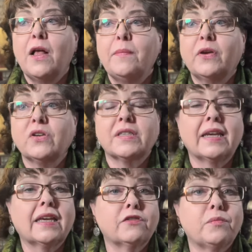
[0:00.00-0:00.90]
because then
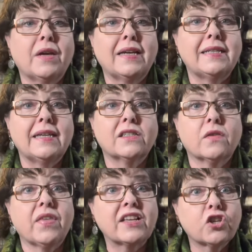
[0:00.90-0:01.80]
it gives me ideas
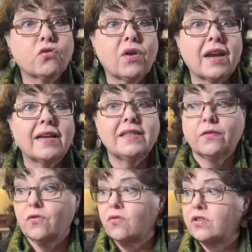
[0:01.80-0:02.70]
of, that's a great idea
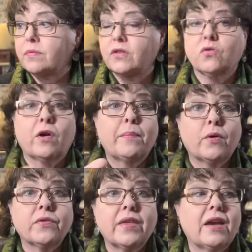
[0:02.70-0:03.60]
for Christmas or a
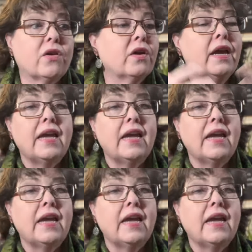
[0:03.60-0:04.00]
birthday, or,